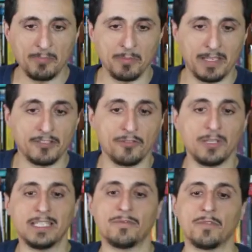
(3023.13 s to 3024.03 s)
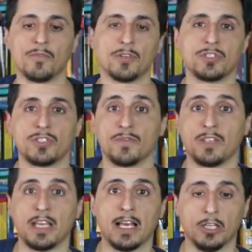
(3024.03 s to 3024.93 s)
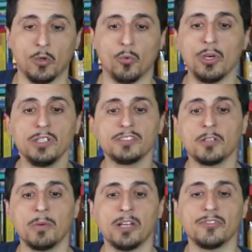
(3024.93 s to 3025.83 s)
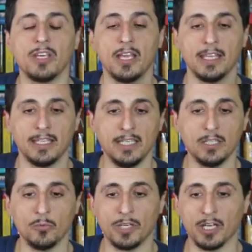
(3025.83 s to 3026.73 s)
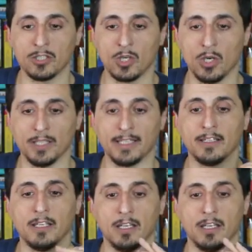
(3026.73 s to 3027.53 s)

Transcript: implement 3 different versions of the hello world command. Here we are calling